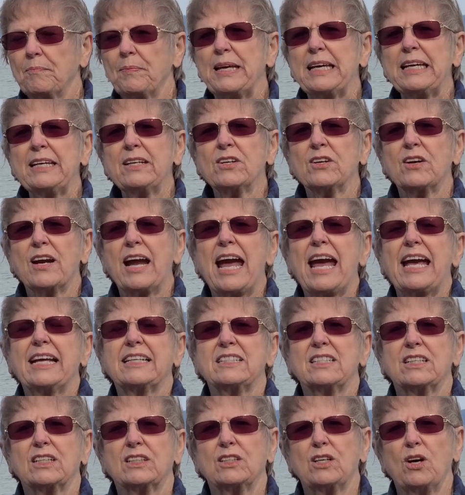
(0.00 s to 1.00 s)
Peter
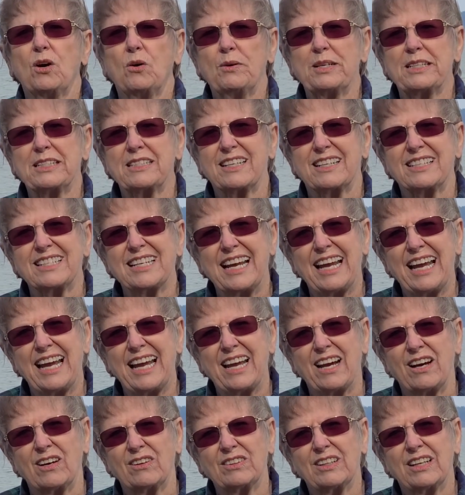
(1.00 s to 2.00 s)
had to go into
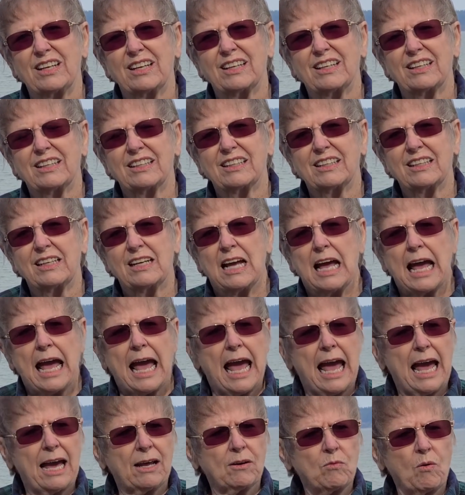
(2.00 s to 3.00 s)
town,
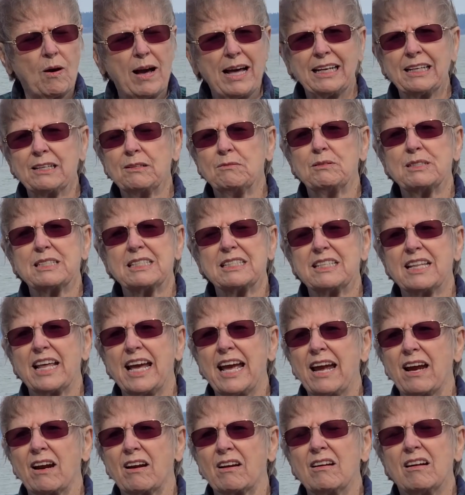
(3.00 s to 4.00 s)
and while he was
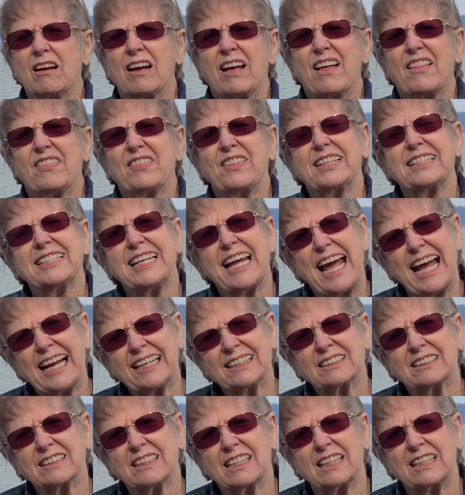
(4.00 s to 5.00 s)
there, the
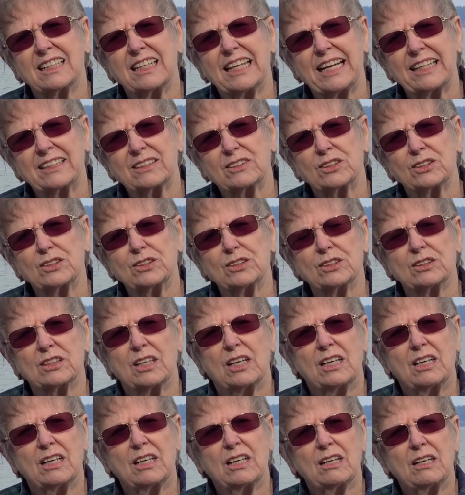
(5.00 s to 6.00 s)
tax collectors
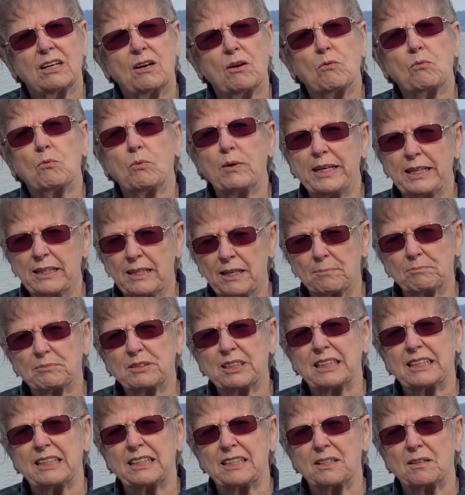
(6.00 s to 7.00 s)
went up
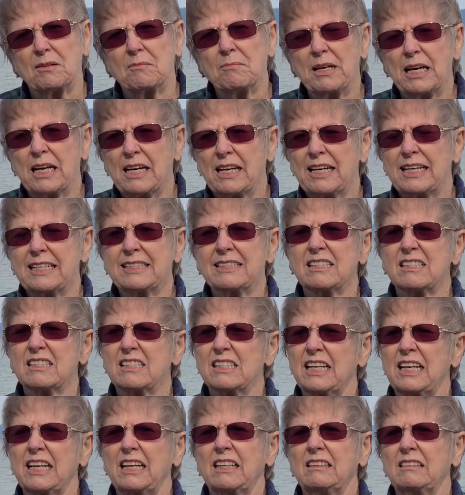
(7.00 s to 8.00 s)
to him and
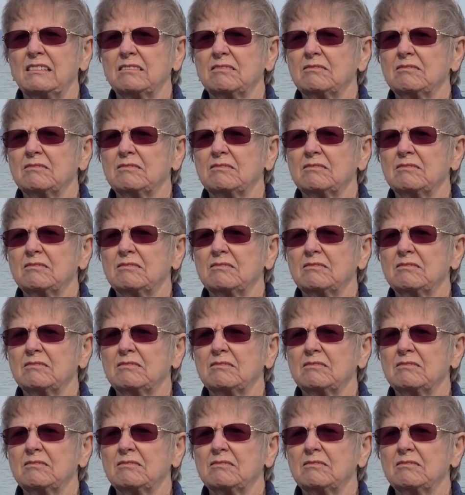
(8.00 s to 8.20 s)
said,